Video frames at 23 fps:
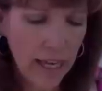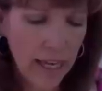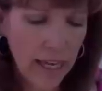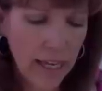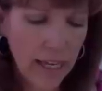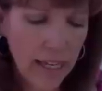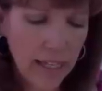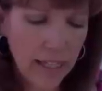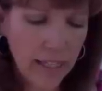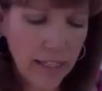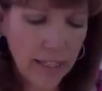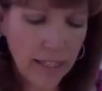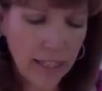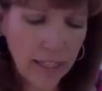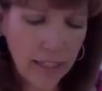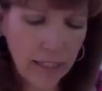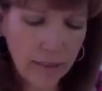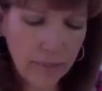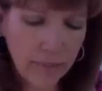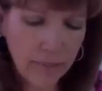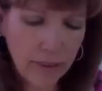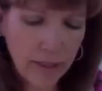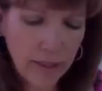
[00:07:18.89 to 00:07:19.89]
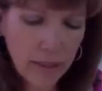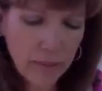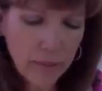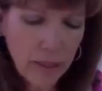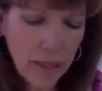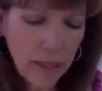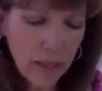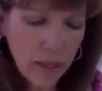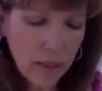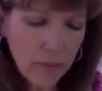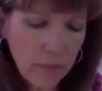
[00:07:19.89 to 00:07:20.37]
And this
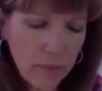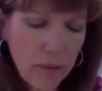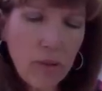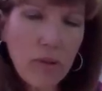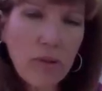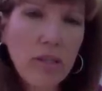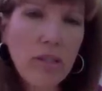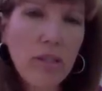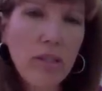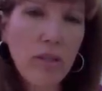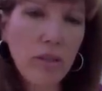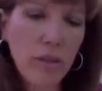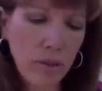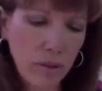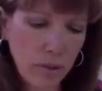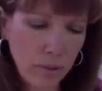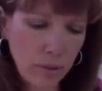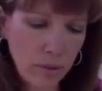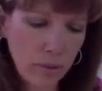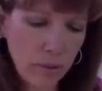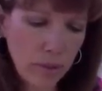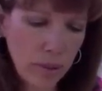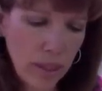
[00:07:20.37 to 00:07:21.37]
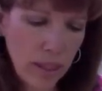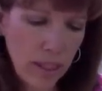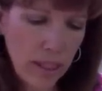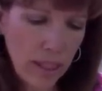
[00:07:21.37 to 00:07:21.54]
will help you to,